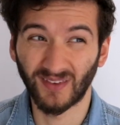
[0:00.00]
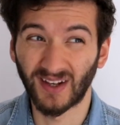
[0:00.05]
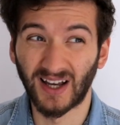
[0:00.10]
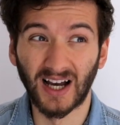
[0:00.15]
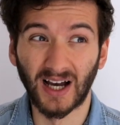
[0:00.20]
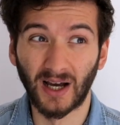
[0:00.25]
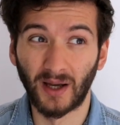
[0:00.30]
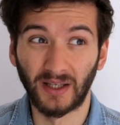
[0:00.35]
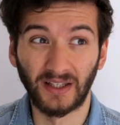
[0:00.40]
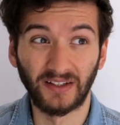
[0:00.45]

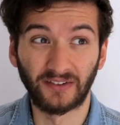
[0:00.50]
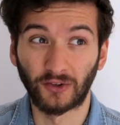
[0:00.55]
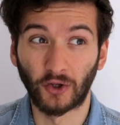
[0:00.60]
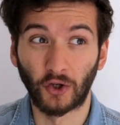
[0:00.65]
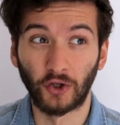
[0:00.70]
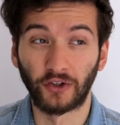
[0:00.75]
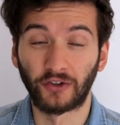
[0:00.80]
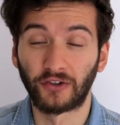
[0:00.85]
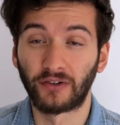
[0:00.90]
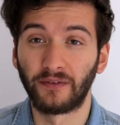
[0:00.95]
I, it's
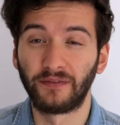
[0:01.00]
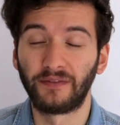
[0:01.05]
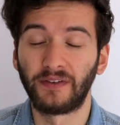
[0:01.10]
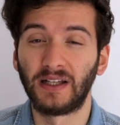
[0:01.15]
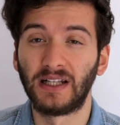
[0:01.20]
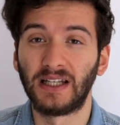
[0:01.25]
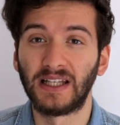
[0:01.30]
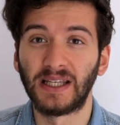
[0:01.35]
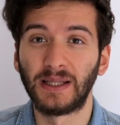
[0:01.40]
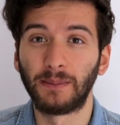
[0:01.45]
going to
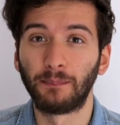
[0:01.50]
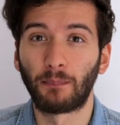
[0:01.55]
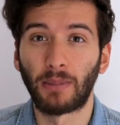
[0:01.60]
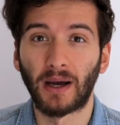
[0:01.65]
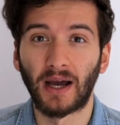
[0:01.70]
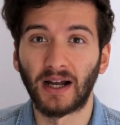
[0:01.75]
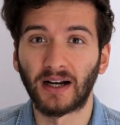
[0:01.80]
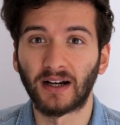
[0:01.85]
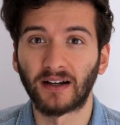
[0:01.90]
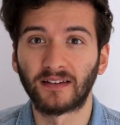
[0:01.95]
severely
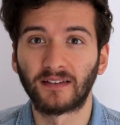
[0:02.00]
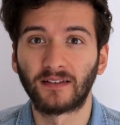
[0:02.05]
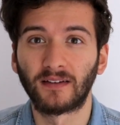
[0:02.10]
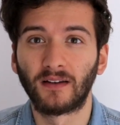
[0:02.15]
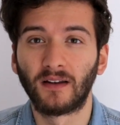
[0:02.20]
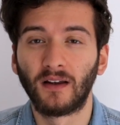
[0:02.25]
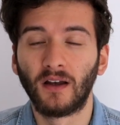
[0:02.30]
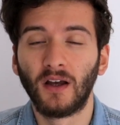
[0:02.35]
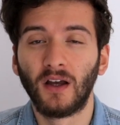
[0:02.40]
impact